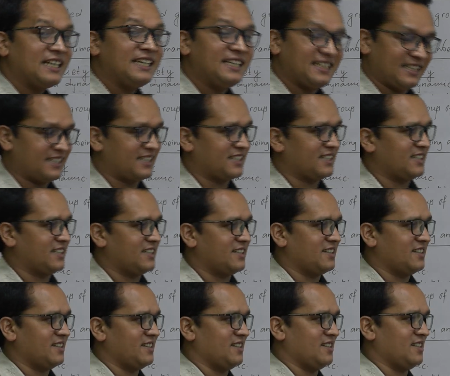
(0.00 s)
it.
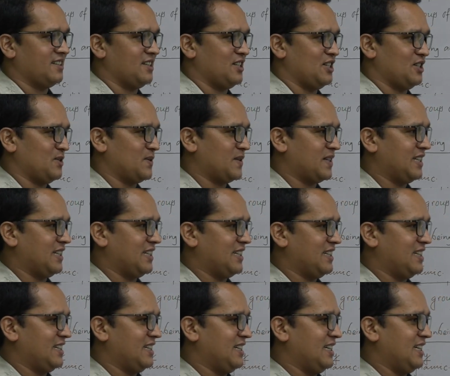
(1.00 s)
Okay,
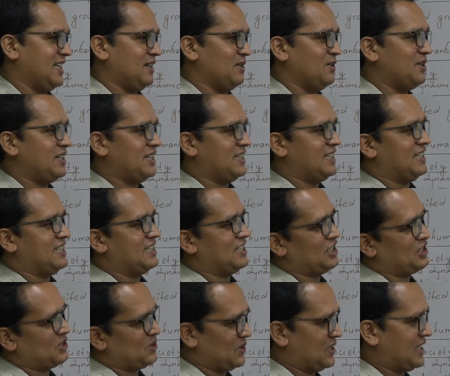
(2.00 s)
where there is a
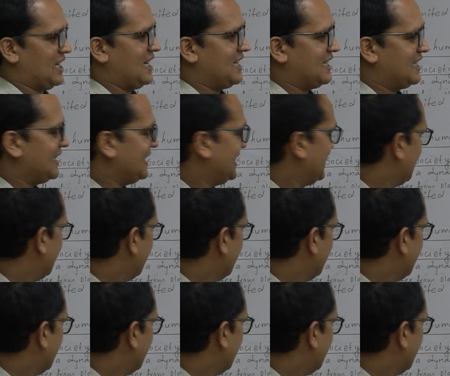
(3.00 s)
society,